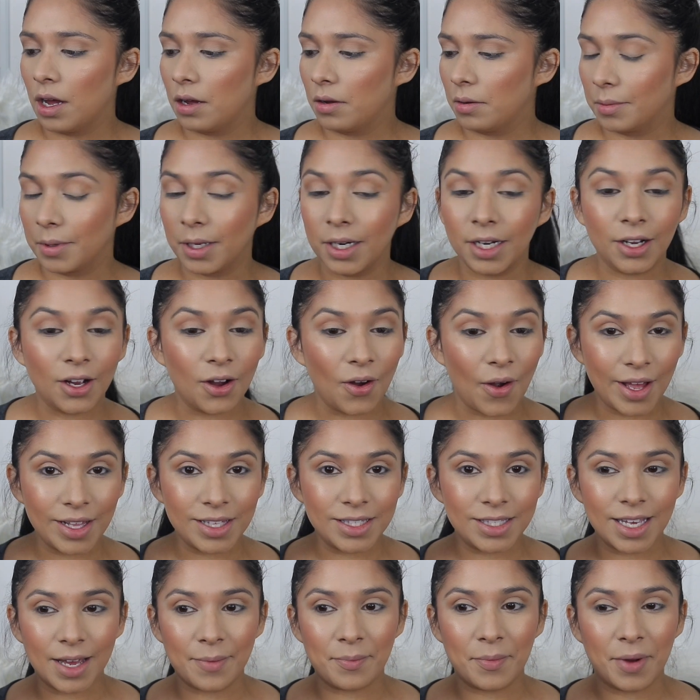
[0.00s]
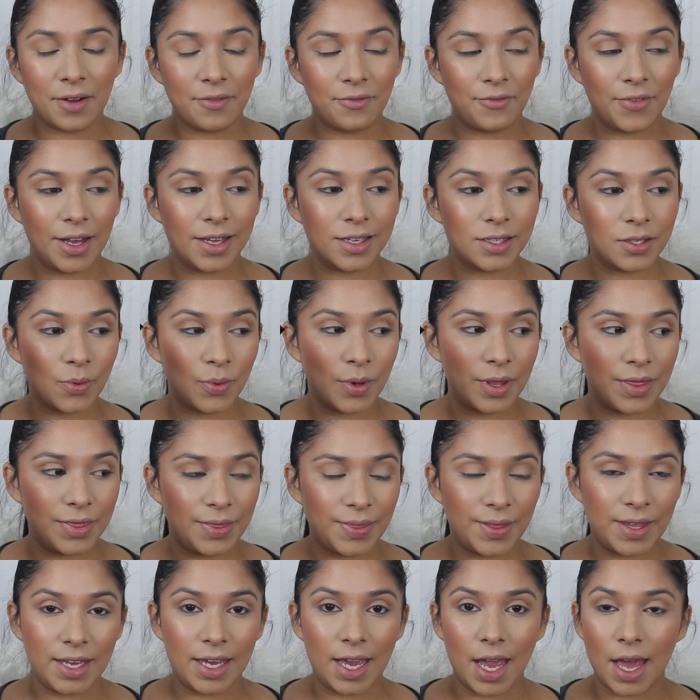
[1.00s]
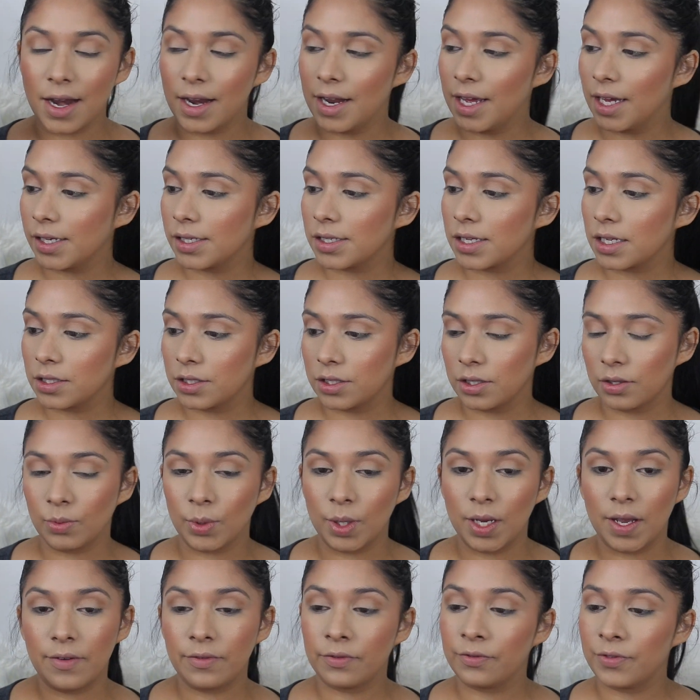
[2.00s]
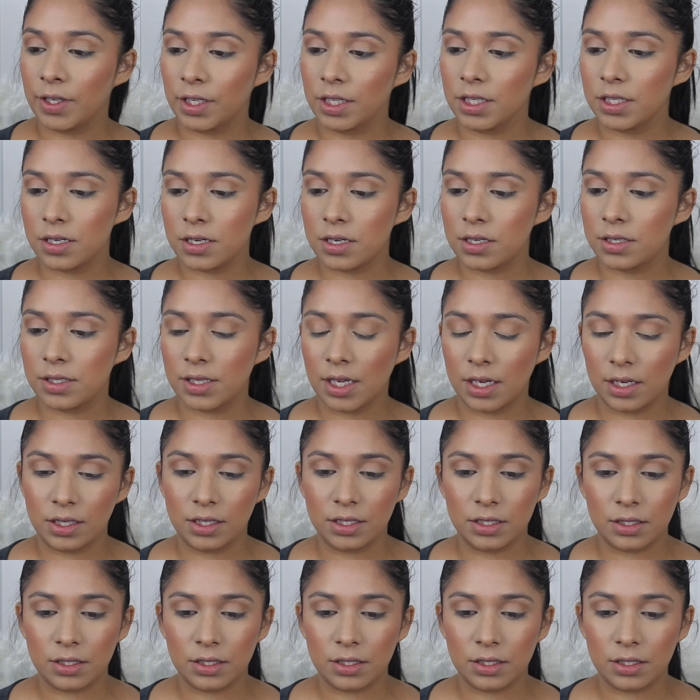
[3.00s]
I'm gonna go and set my face with the NYX Dewy Finish Setting